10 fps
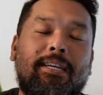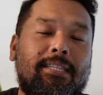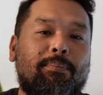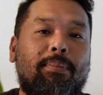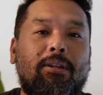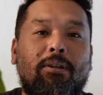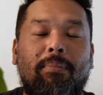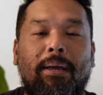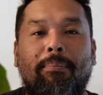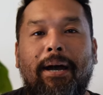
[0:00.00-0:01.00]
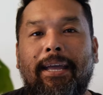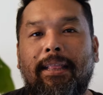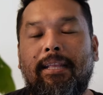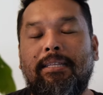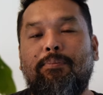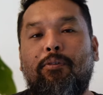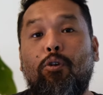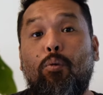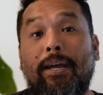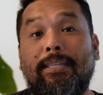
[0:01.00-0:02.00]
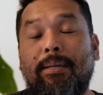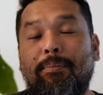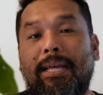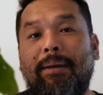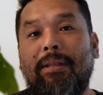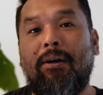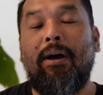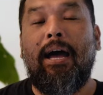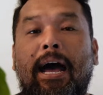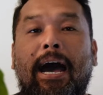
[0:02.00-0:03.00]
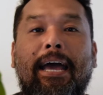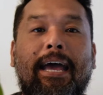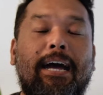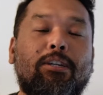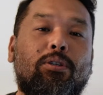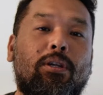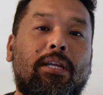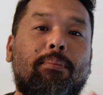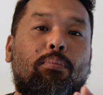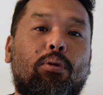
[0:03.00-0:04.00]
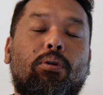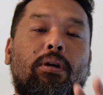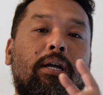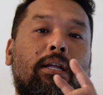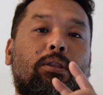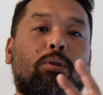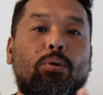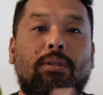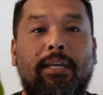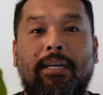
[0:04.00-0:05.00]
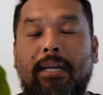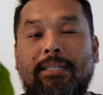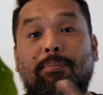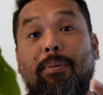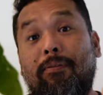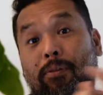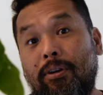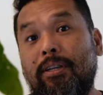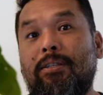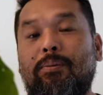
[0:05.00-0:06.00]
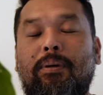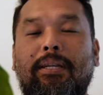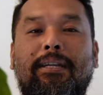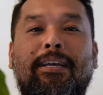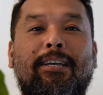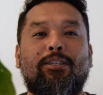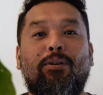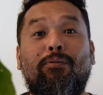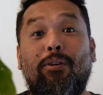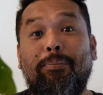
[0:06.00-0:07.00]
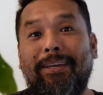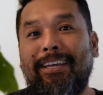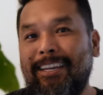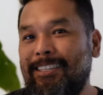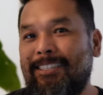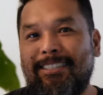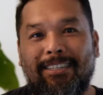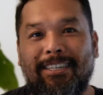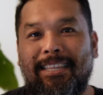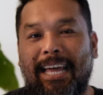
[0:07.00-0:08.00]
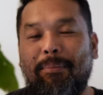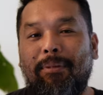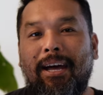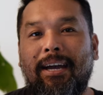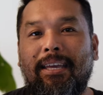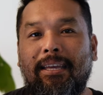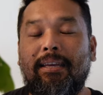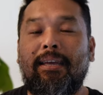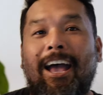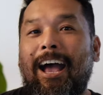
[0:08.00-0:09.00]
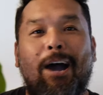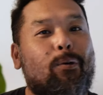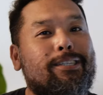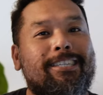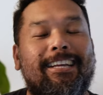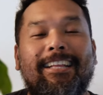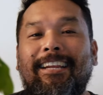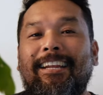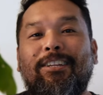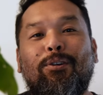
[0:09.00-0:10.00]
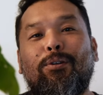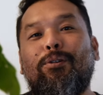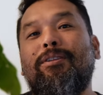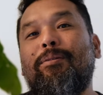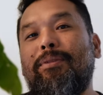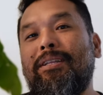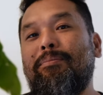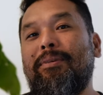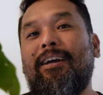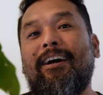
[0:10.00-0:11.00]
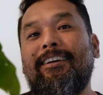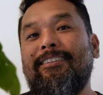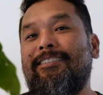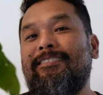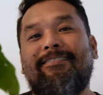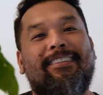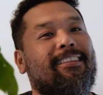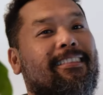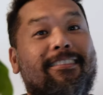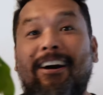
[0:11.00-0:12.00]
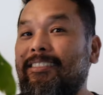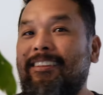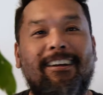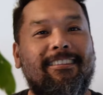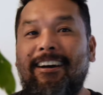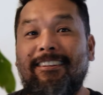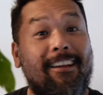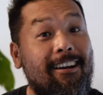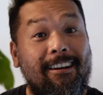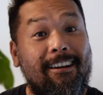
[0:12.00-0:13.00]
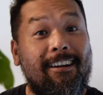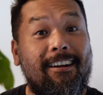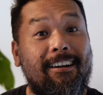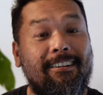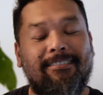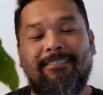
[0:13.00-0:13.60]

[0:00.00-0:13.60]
has been on my bucket list for quite some time now. I actually booked 2 tickets before this one. So for me, it's third time lucky. I wasn't gonna let Corona beat me, guys. Nah, nah, nah, nah.